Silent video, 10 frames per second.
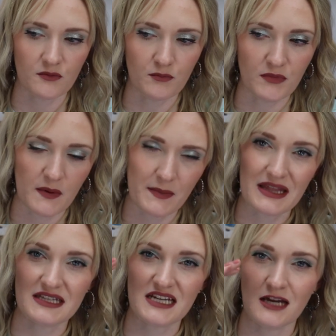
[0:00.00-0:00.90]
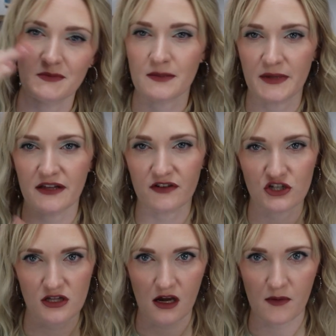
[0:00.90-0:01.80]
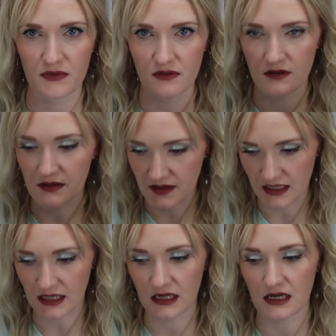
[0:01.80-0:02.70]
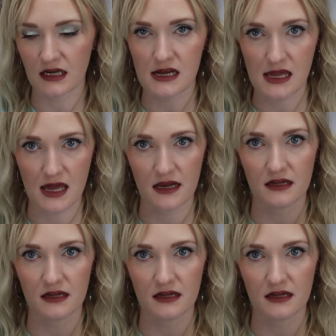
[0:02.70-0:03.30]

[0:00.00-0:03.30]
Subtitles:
maybe by the time somebody finished it up that they needed it again,